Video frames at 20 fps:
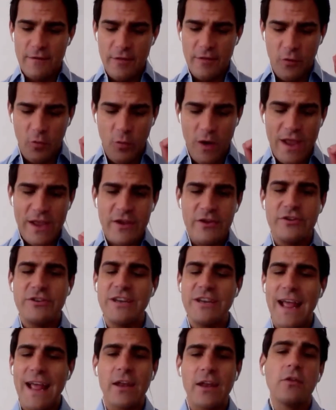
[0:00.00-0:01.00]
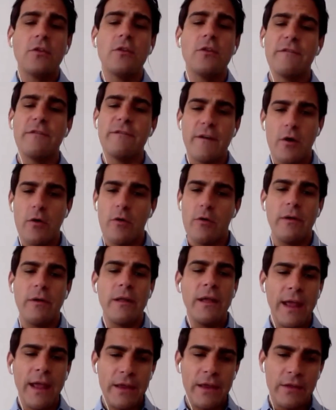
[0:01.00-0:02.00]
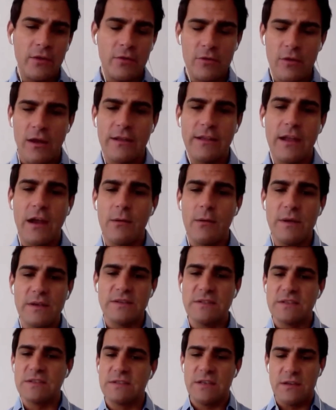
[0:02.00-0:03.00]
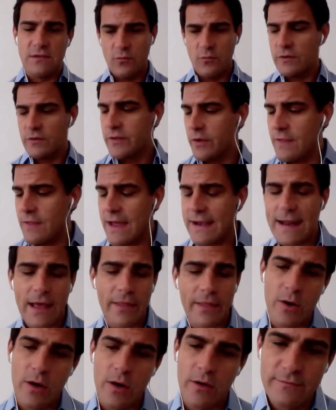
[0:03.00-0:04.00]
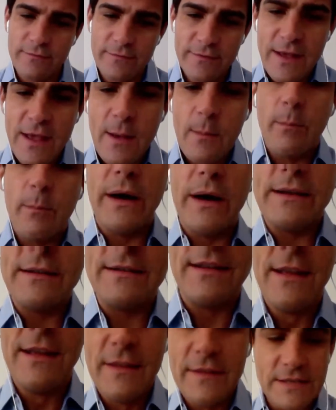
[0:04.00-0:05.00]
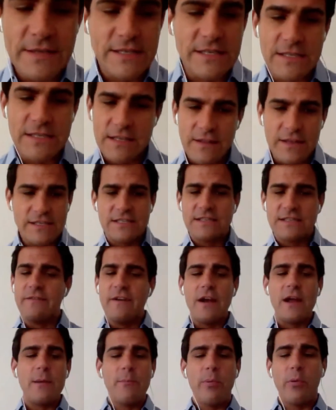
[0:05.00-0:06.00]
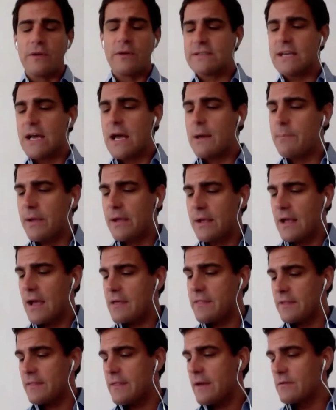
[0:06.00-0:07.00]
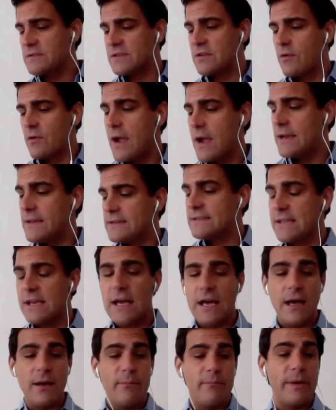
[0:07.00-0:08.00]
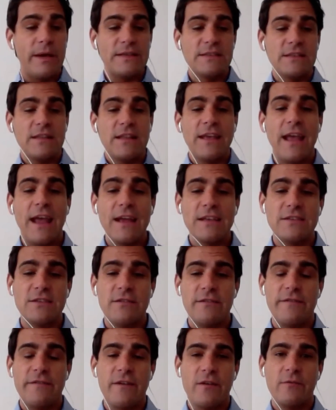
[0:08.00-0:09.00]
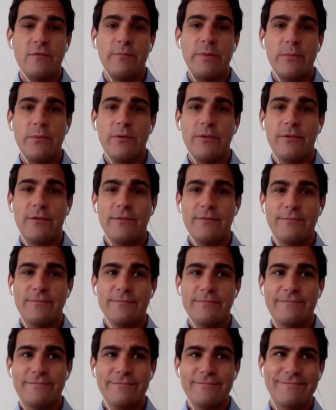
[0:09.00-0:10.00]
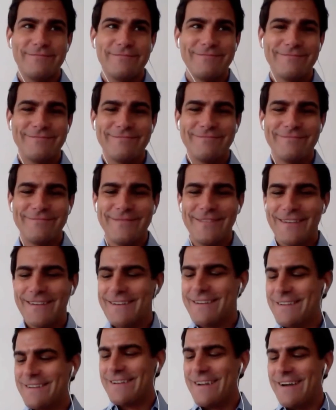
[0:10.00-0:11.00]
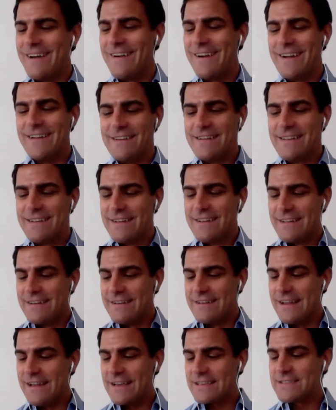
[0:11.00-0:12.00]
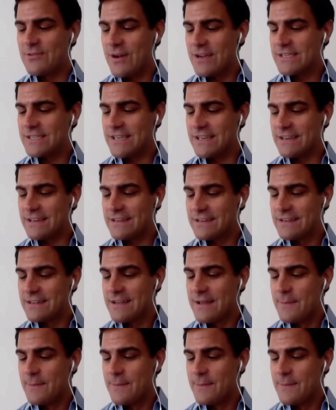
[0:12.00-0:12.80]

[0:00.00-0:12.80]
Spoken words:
the way you should handle your phone in your lawn care business. We'll do that down the road. But this is a very important topic. I think that was great. Basically, answer your phone, people. Yeah. All right. Next question.